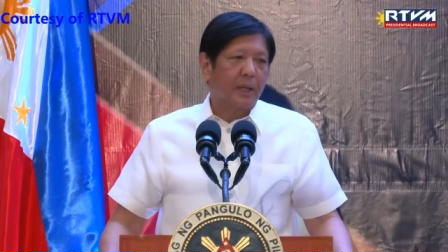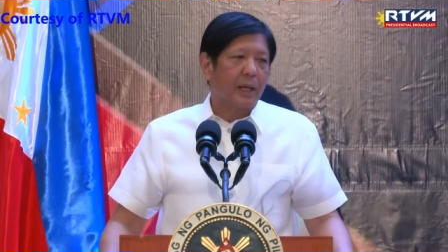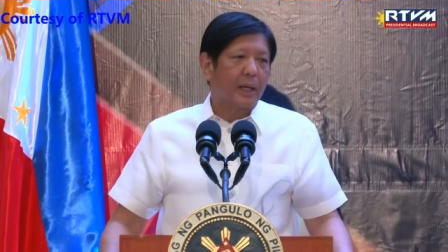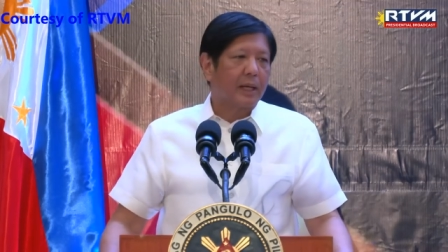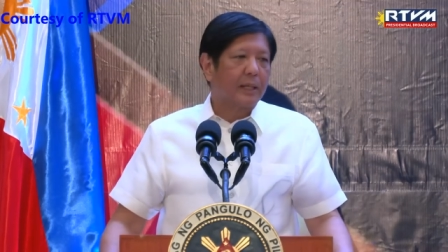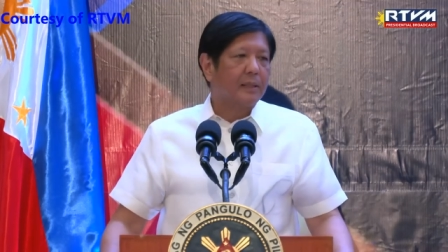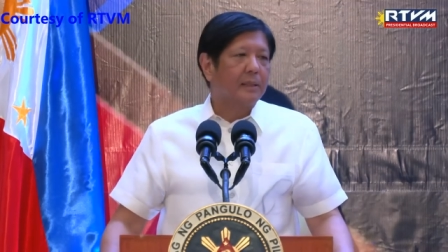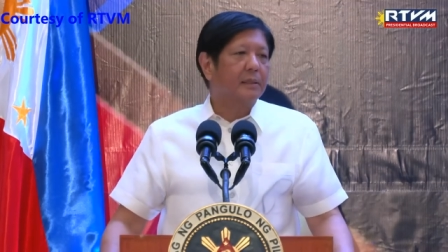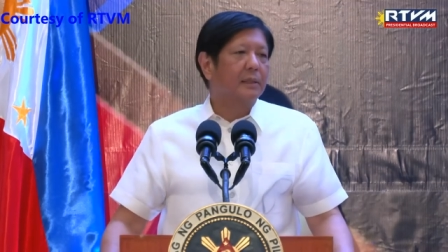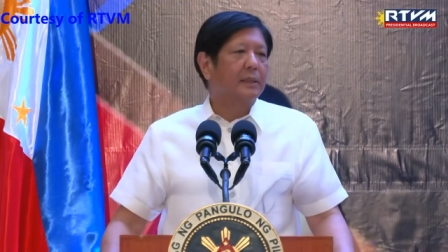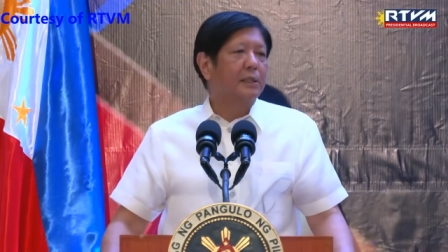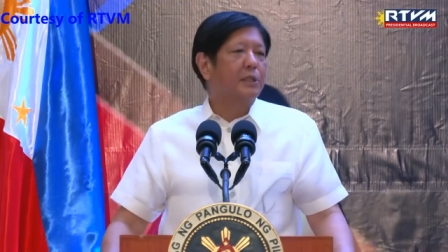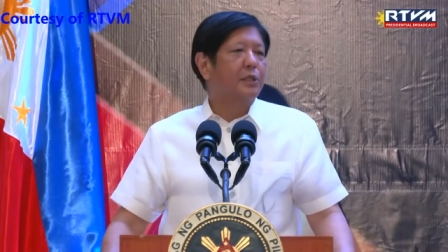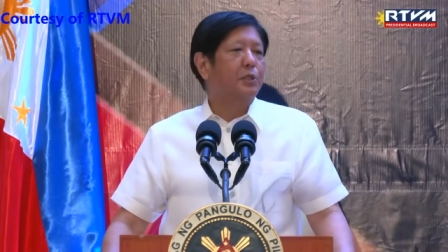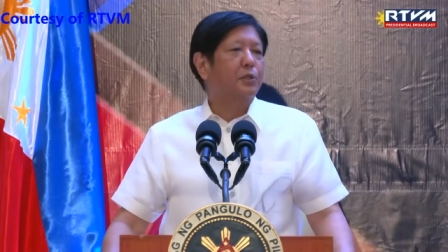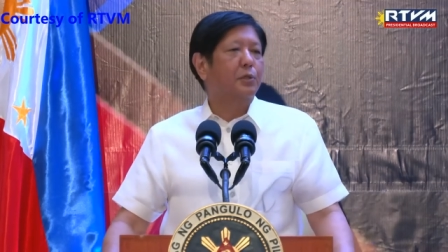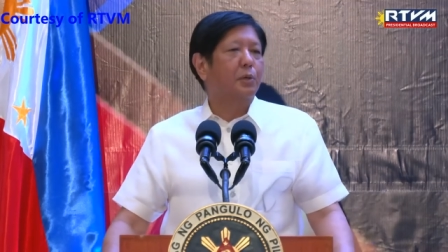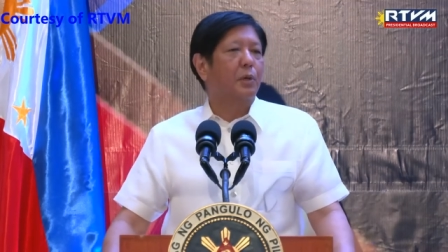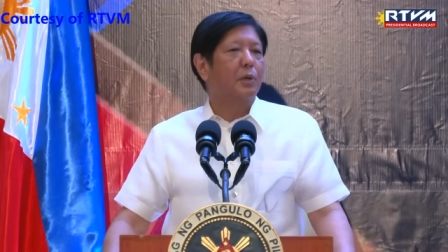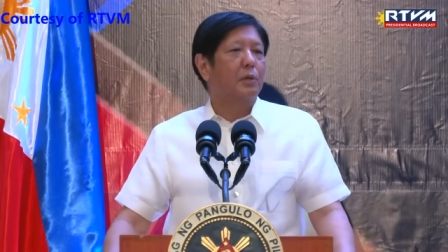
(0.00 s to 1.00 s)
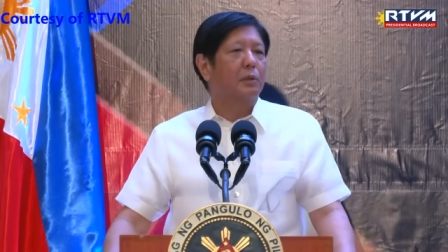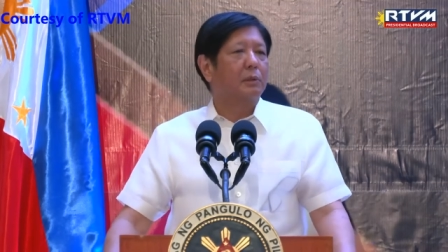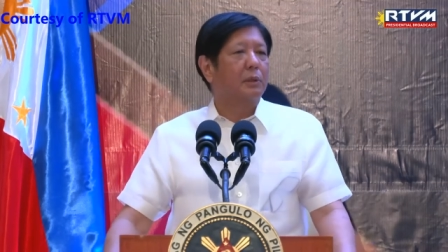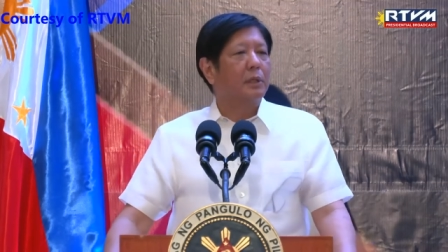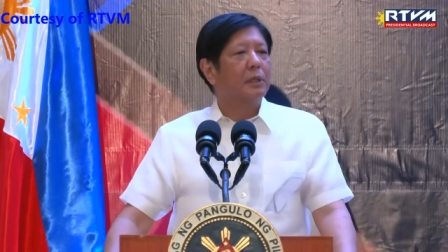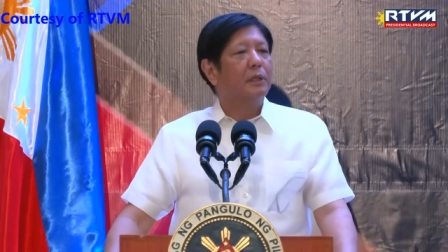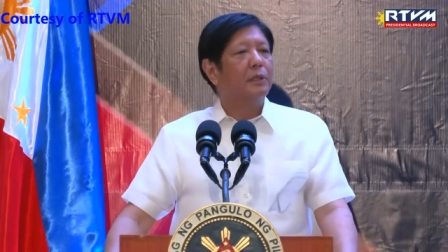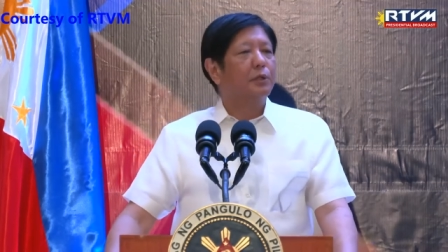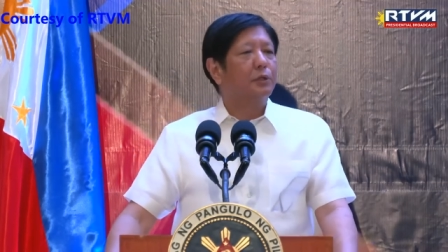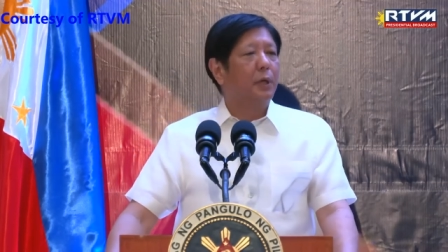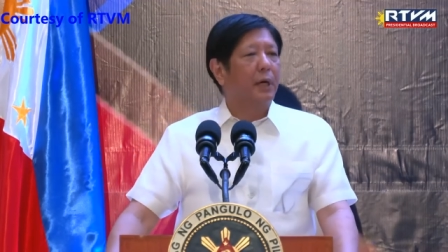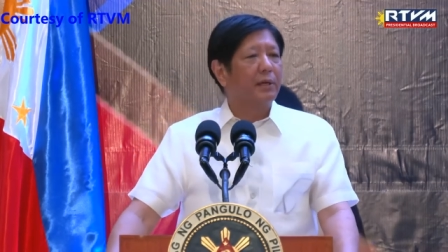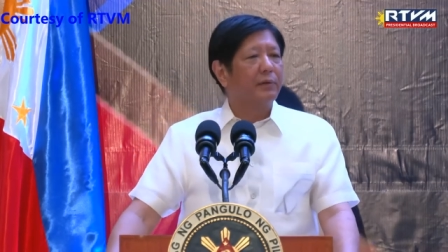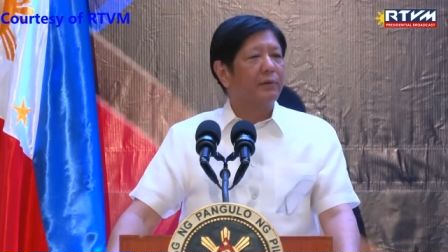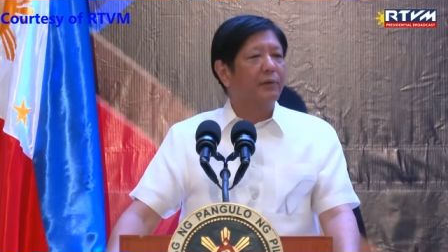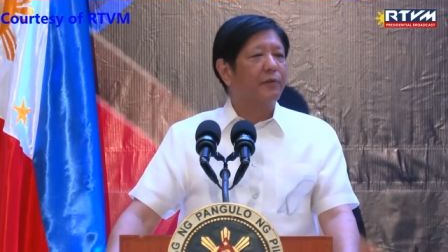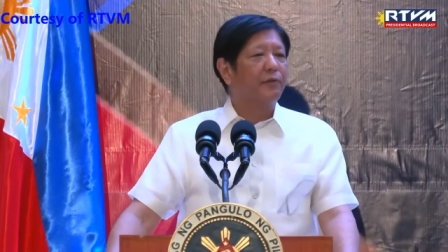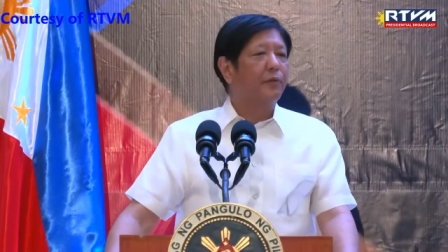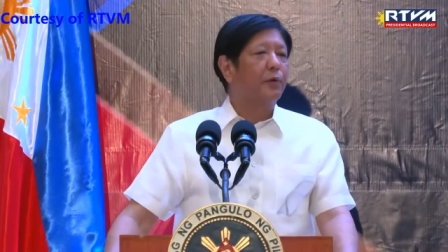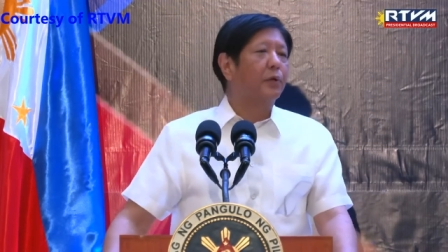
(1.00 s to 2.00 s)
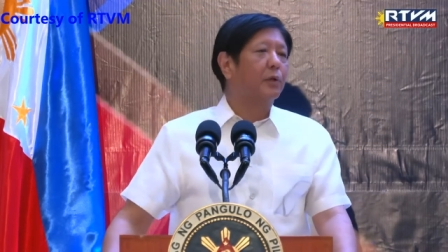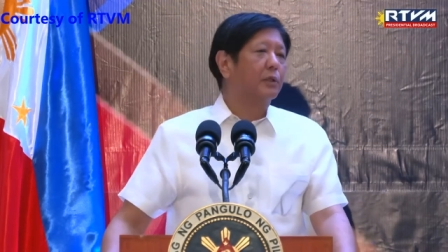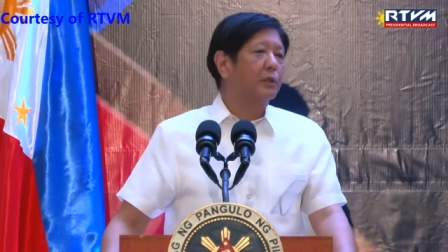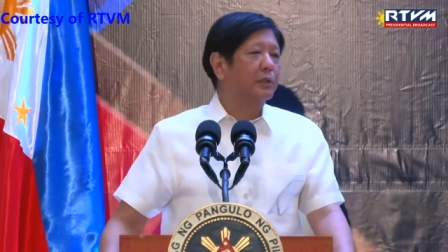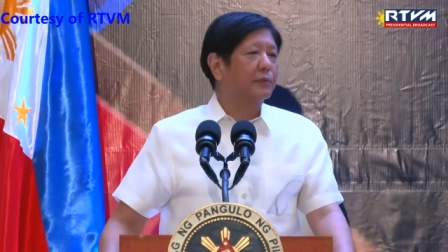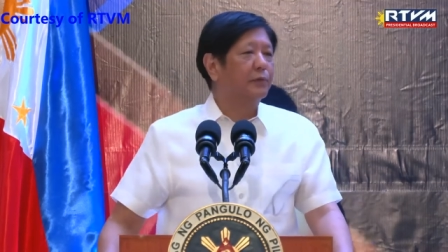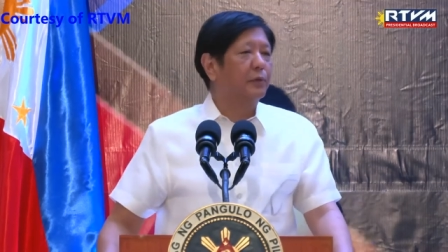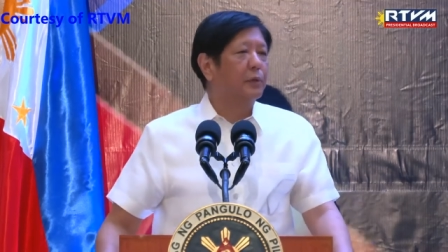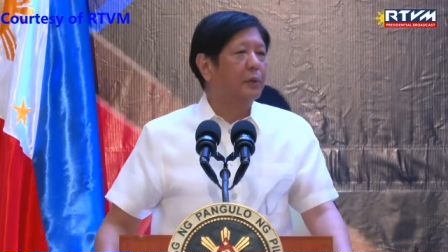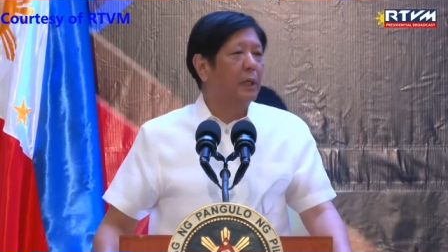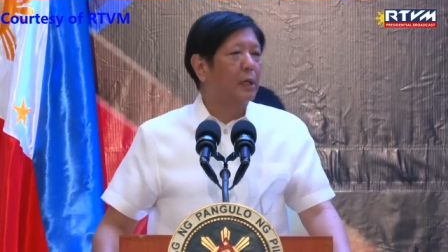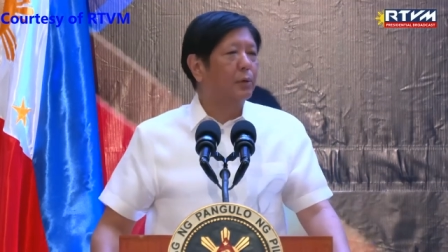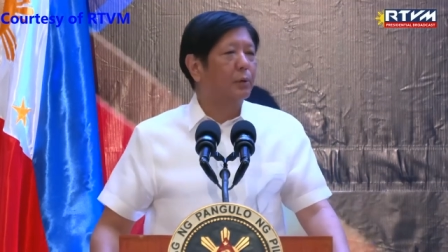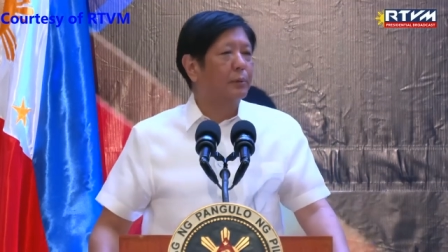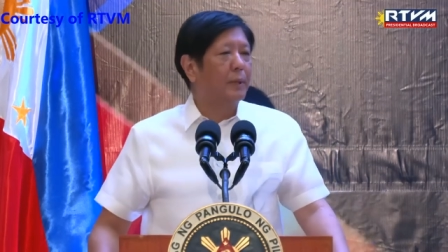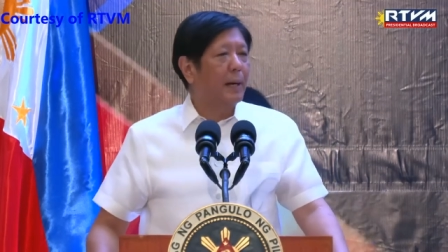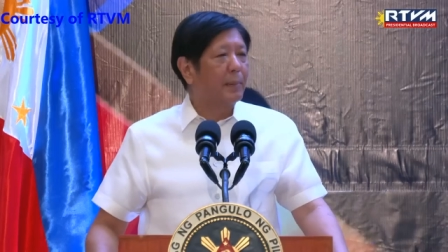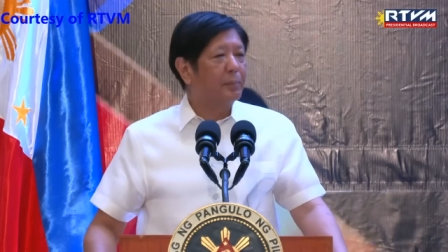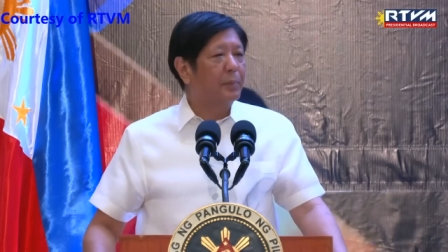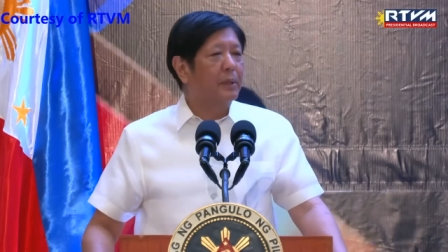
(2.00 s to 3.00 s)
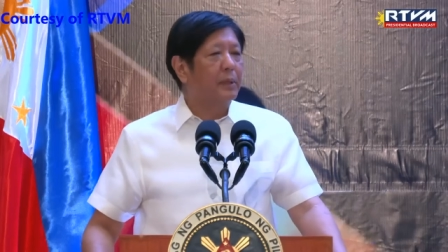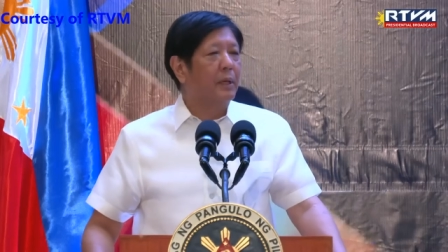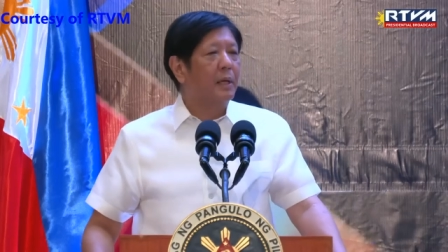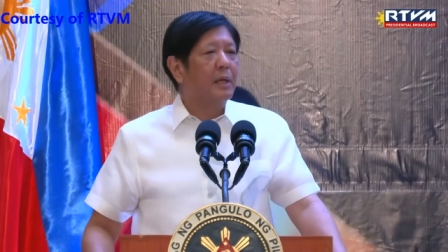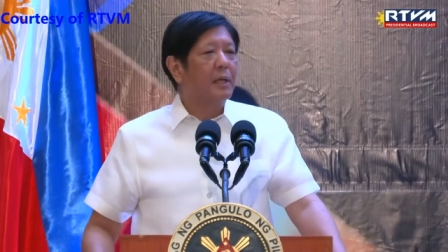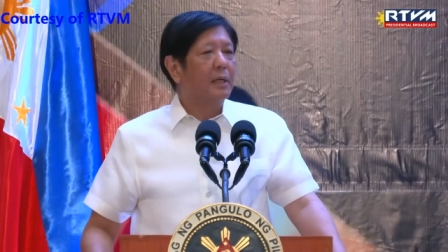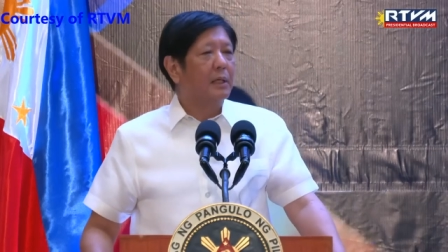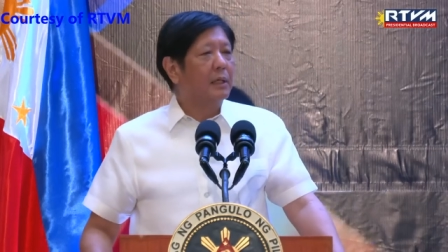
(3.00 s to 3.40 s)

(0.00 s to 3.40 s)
and a strong driving force for our rapid,